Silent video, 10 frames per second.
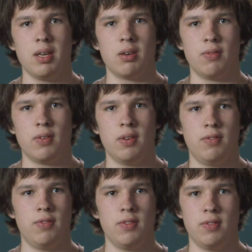manner of, of,
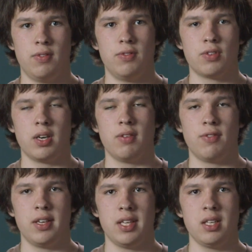of trying to
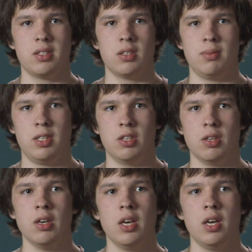fight cancer. I mean,
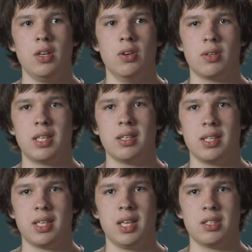you're, you're
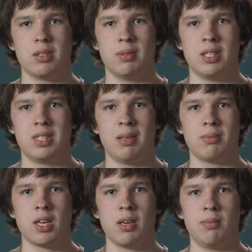killing cancer, but at the
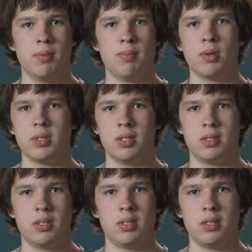same time, the
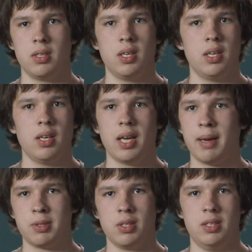person's
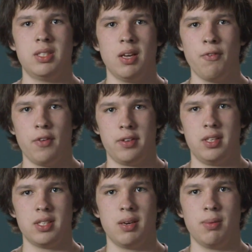absolutely suffering
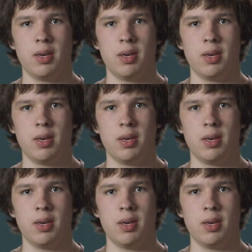the entire